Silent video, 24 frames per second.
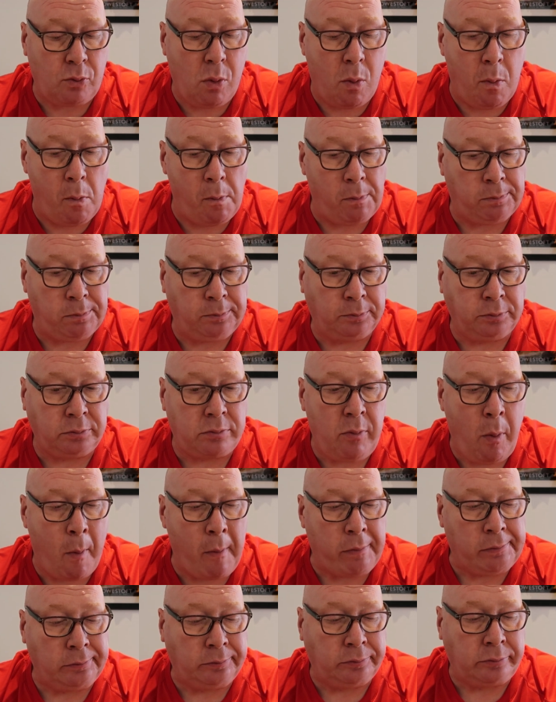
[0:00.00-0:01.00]
these ones are
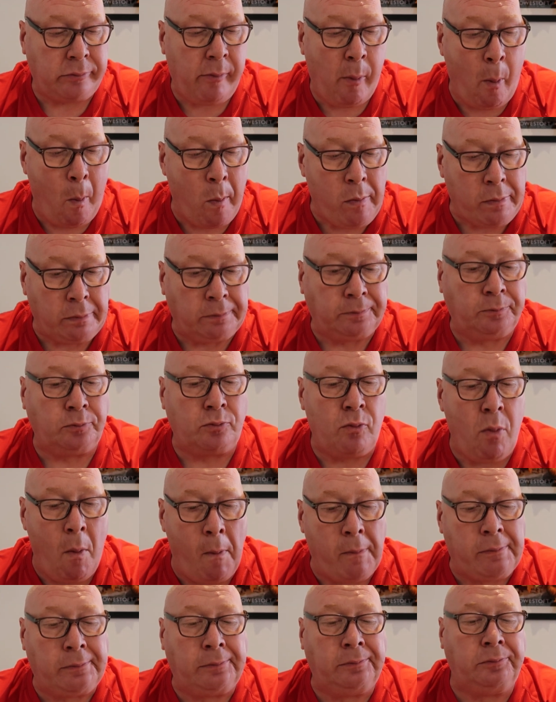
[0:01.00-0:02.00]
crunchier, the
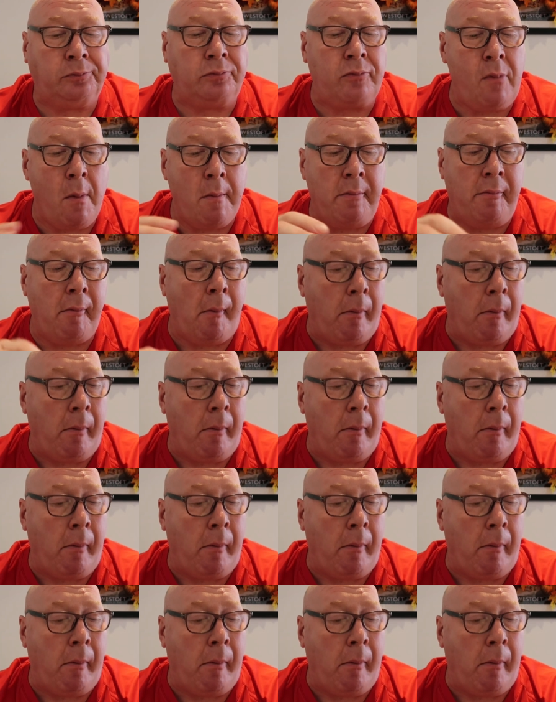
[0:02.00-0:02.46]
blue ones.